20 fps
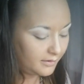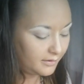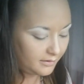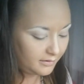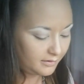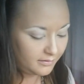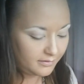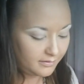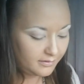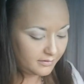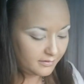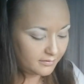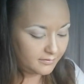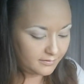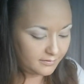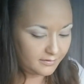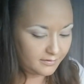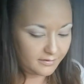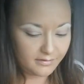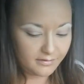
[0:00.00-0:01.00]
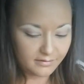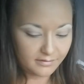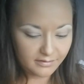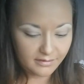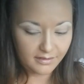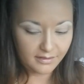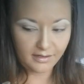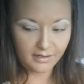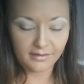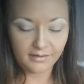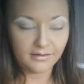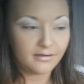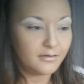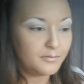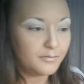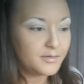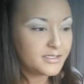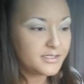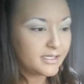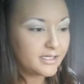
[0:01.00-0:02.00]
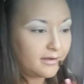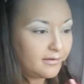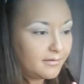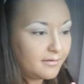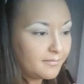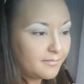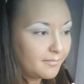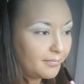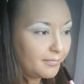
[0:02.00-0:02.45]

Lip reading: in. Ah, almost had it.